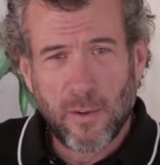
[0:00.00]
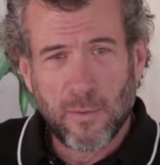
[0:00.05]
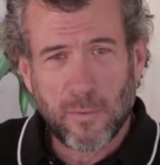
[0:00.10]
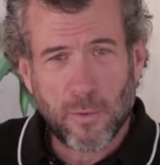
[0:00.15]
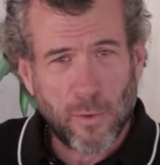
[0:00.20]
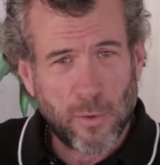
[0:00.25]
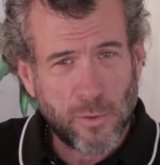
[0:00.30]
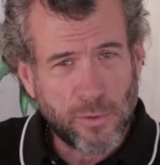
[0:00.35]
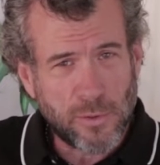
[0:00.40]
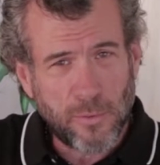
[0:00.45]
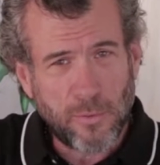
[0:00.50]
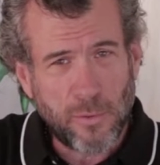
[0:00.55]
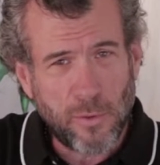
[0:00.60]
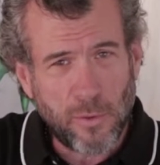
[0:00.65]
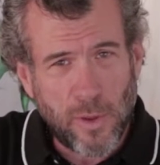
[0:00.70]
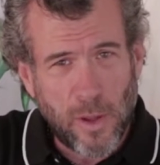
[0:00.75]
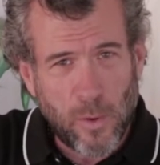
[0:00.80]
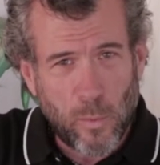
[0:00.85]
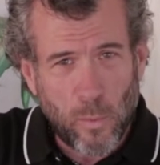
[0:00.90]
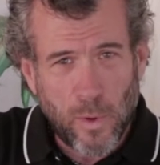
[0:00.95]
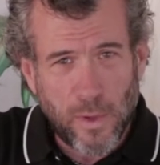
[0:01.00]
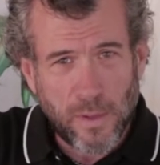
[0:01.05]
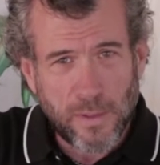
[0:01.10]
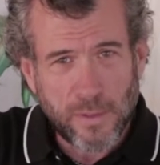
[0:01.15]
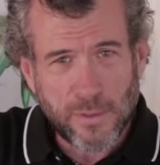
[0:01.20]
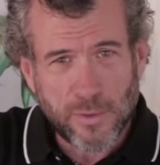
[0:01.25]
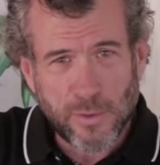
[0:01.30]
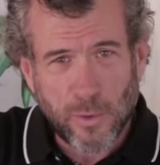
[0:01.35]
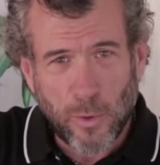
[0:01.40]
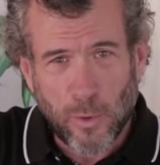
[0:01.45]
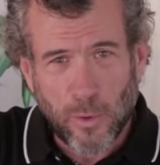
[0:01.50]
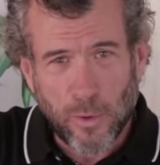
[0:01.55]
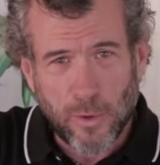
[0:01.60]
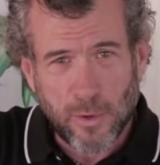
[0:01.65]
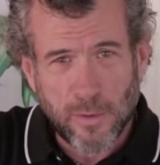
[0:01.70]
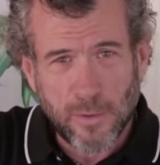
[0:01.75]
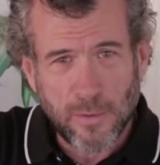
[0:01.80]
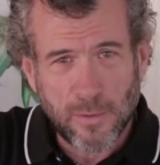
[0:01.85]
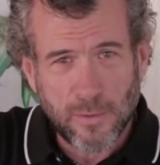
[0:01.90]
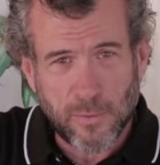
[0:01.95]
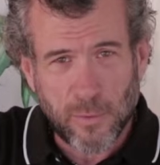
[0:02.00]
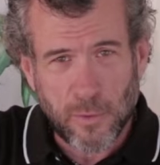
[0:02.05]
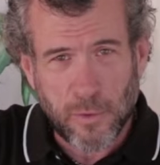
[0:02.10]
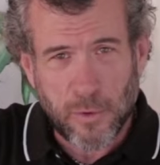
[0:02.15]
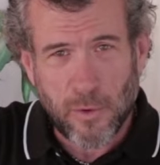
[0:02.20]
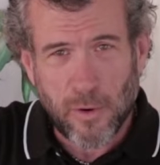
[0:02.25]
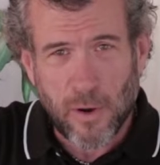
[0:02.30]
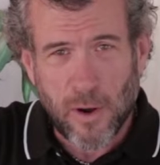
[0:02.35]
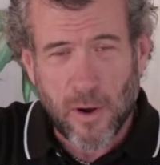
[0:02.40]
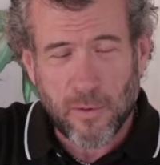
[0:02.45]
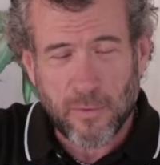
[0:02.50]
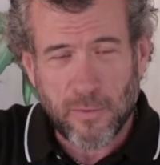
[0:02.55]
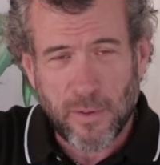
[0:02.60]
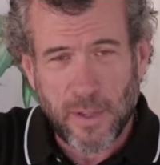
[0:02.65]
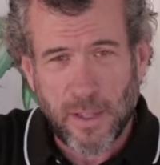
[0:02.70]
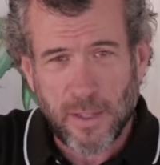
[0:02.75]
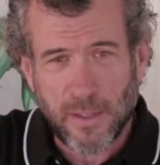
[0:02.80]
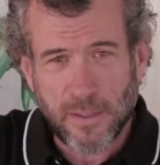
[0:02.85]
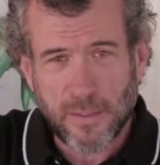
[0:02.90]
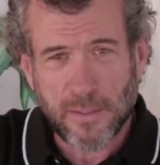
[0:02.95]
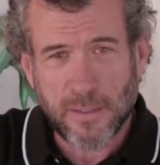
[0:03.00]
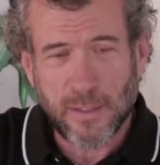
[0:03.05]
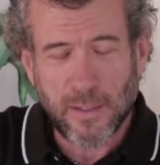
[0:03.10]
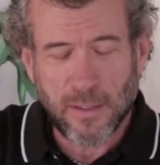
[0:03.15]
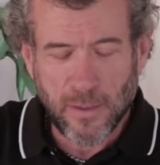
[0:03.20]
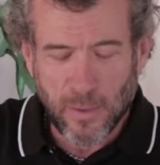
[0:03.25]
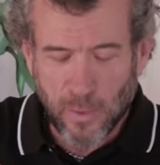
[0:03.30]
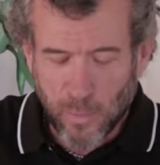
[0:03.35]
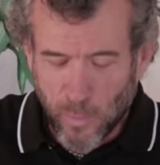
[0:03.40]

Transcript: For those of you that want solar for your RVs,